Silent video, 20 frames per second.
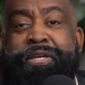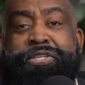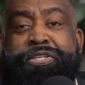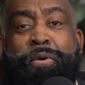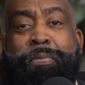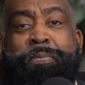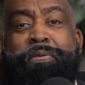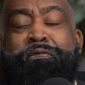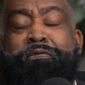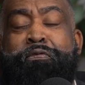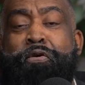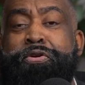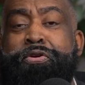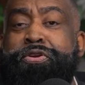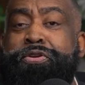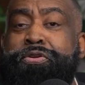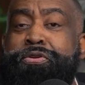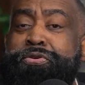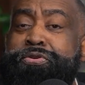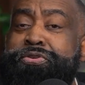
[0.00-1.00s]
So before
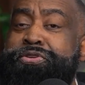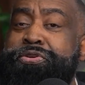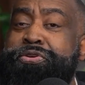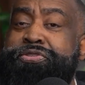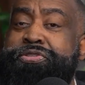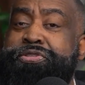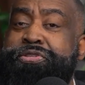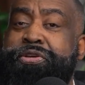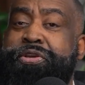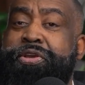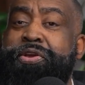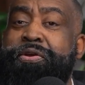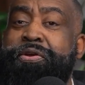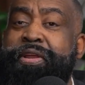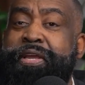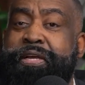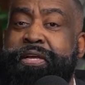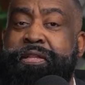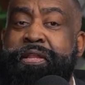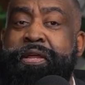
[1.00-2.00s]
you lose your
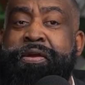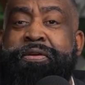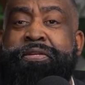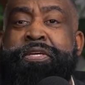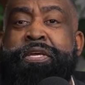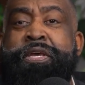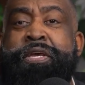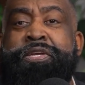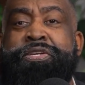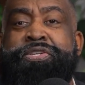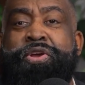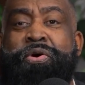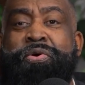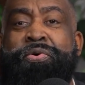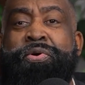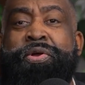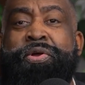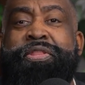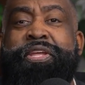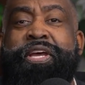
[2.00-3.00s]
security clearance,
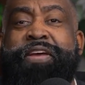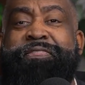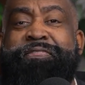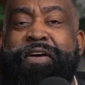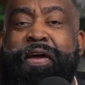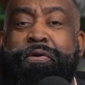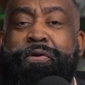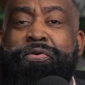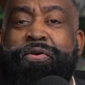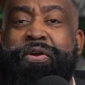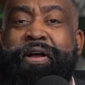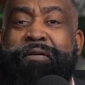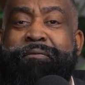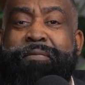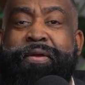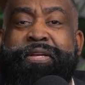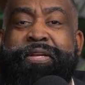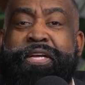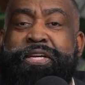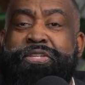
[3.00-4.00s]
so the federal
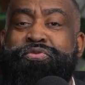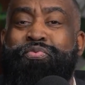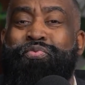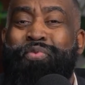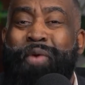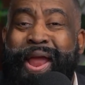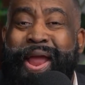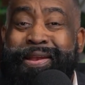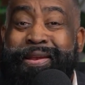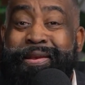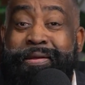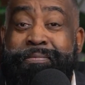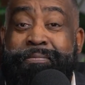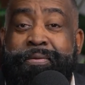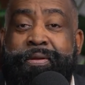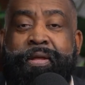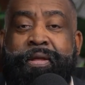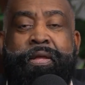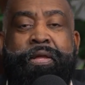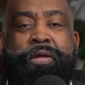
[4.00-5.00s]
government does
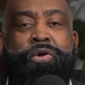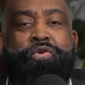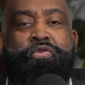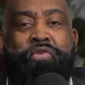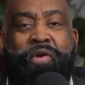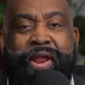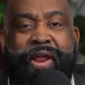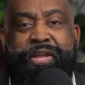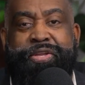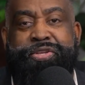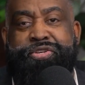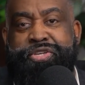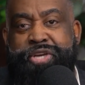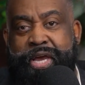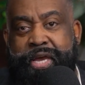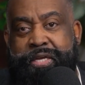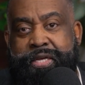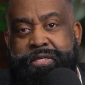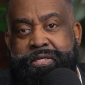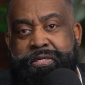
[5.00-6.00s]
random credit
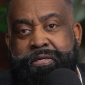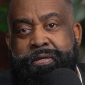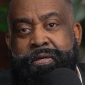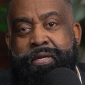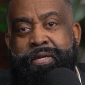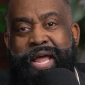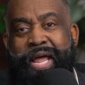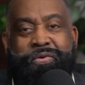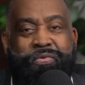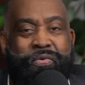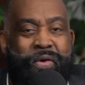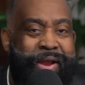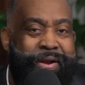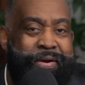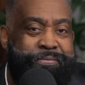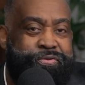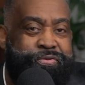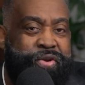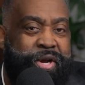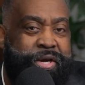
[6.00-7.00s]
checks, like
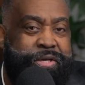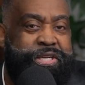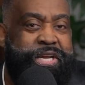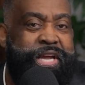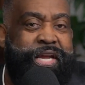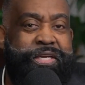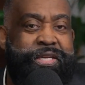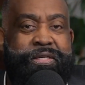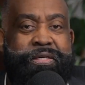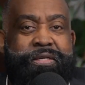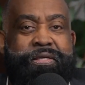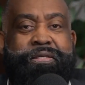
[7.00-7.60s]
random drug checks.